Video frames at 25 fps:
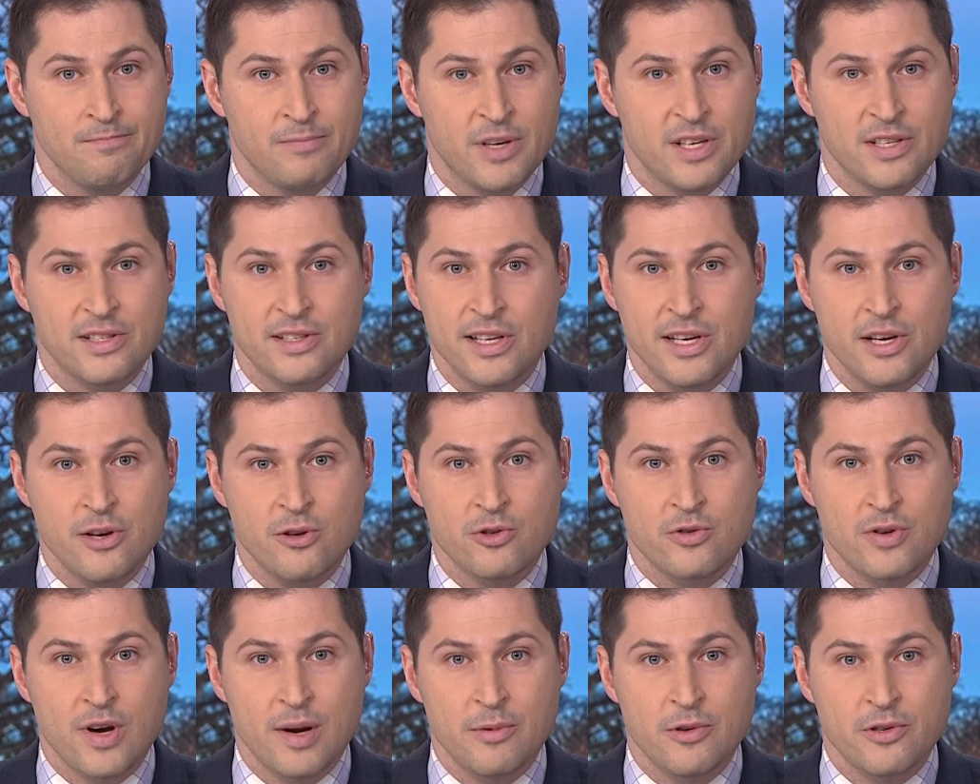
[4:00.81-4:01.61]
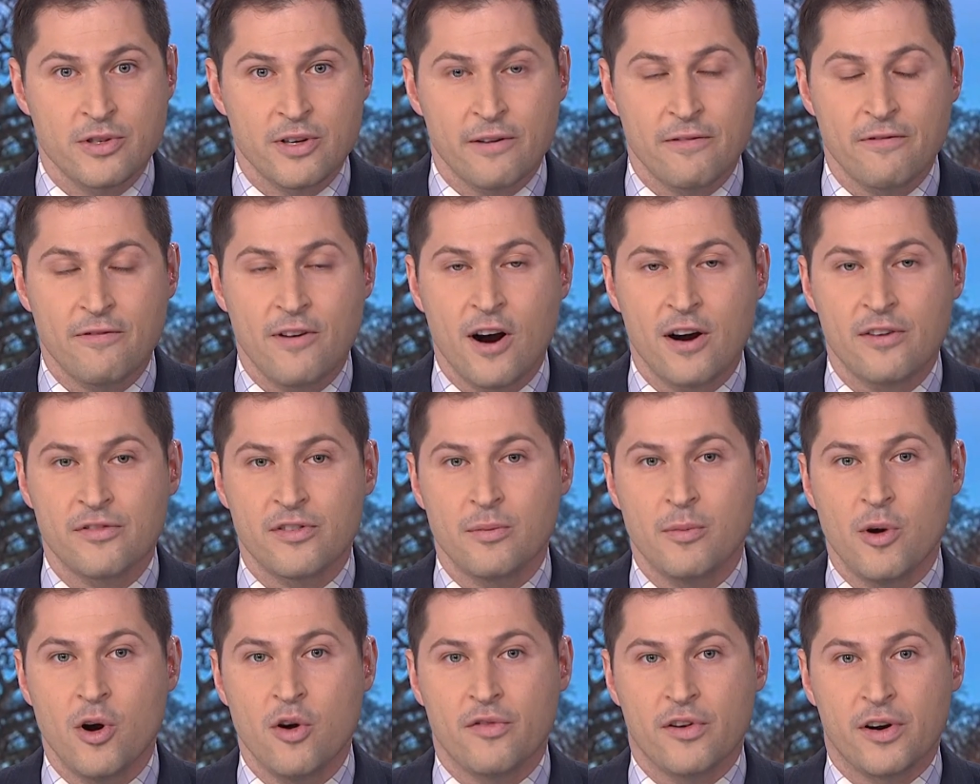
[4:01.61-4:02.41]
But his legal troubles are far
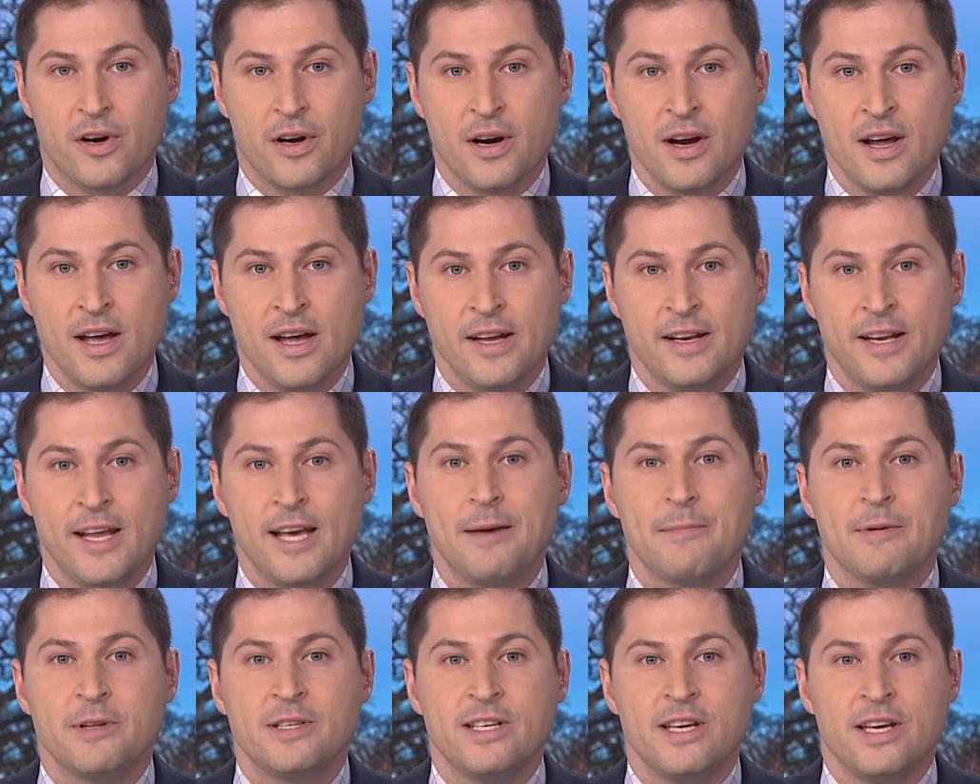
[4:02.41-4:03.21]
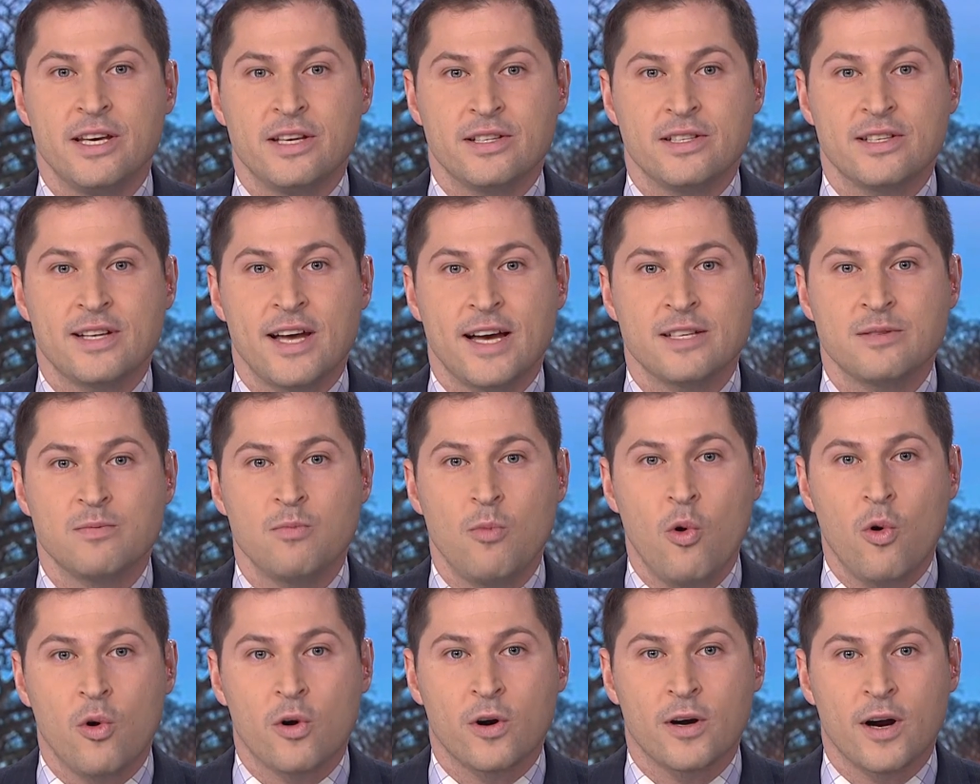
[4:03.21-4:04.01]
from over. Nikki Battiste has
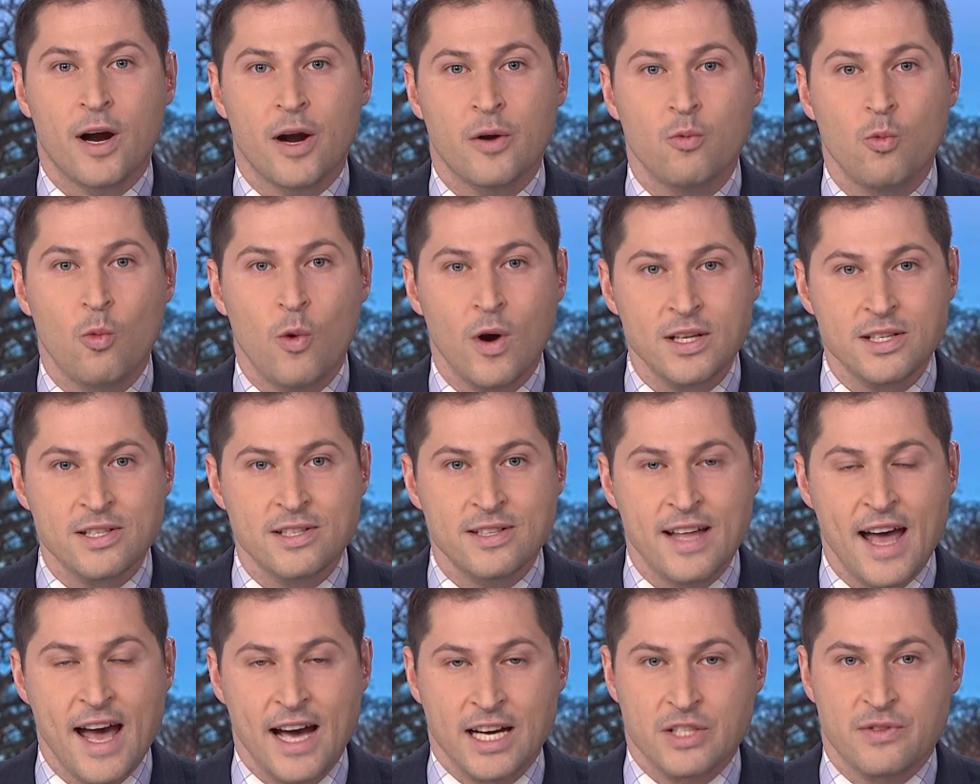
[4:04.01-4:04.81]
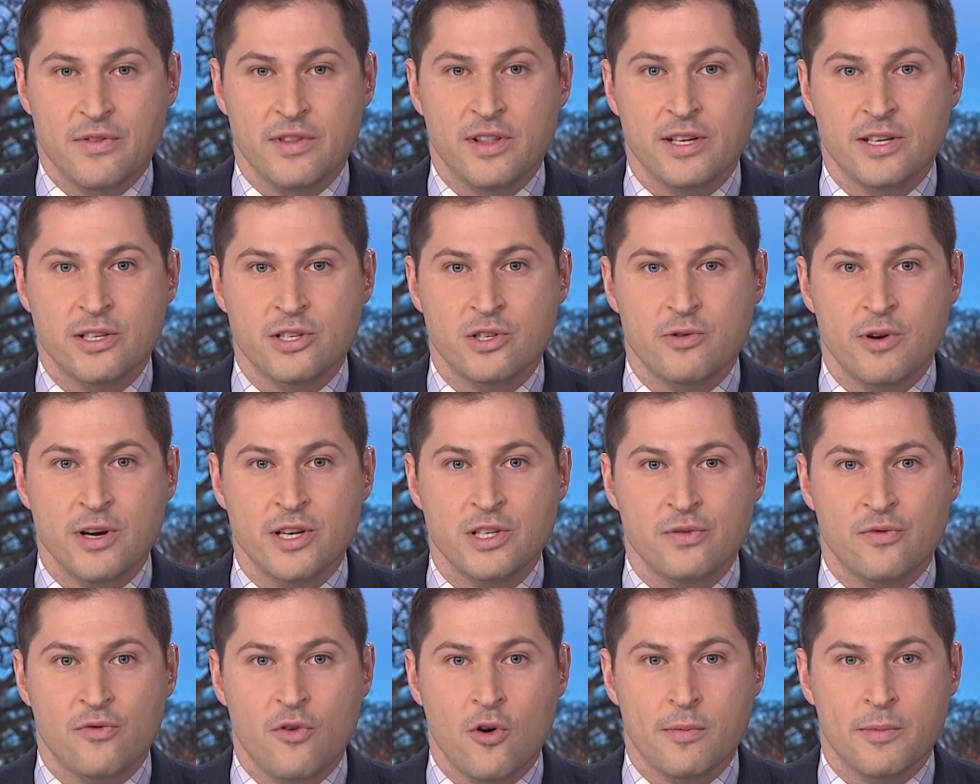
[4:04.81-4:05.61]
more on what's next for the
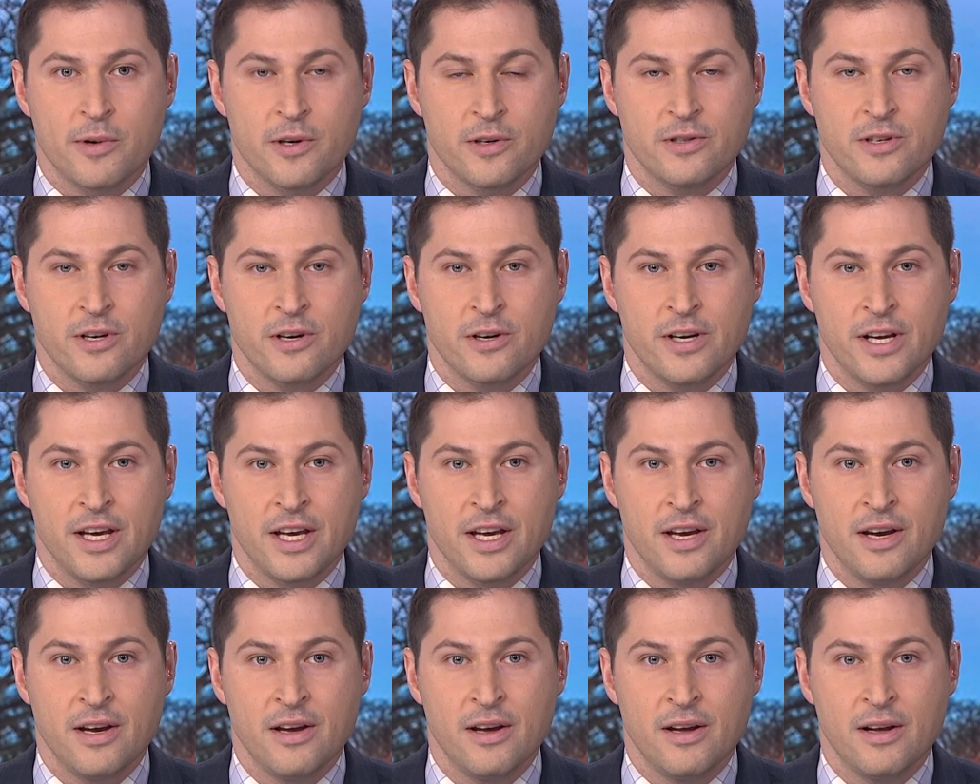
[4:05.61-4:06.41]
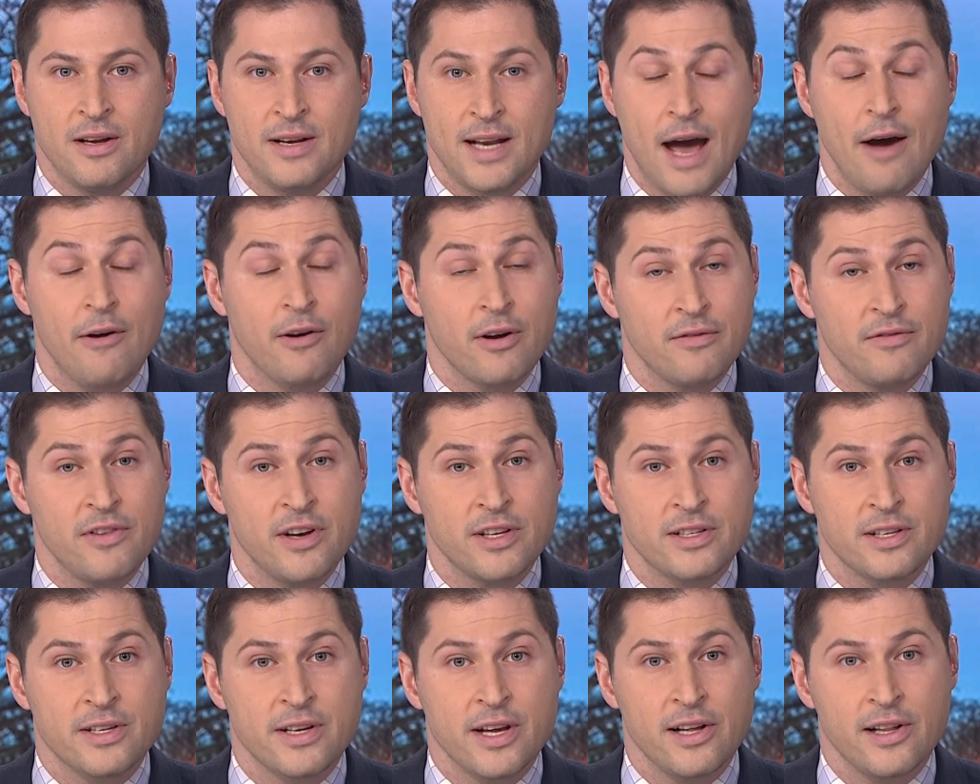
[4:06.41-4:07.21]
disgraced former attorney, now
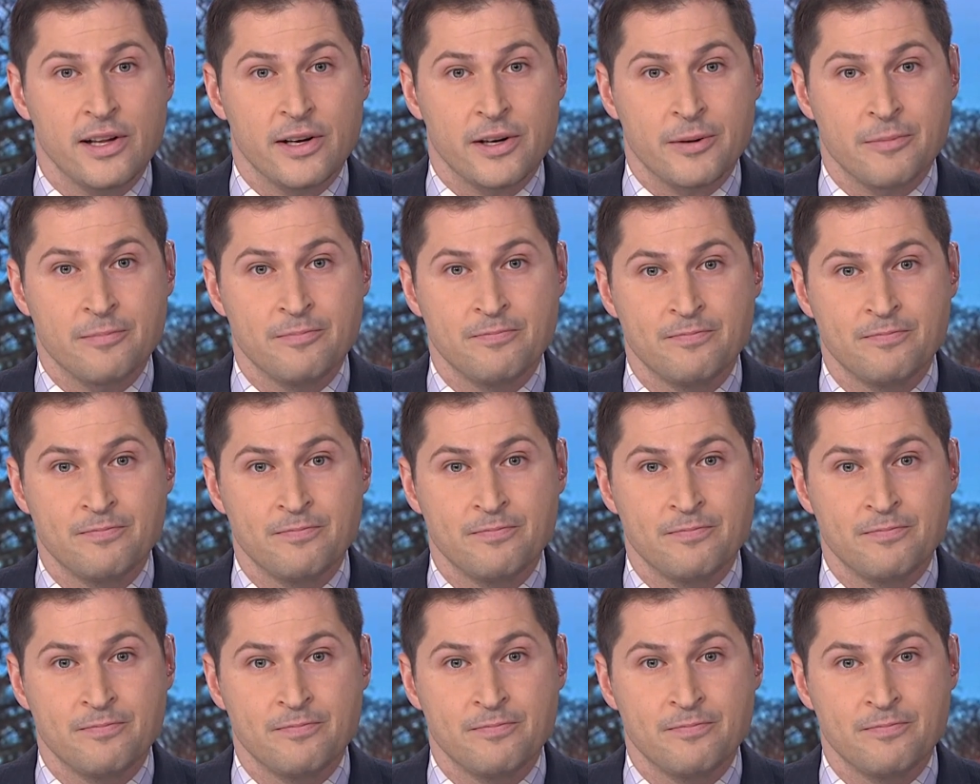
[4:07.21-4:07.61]
convicted killer.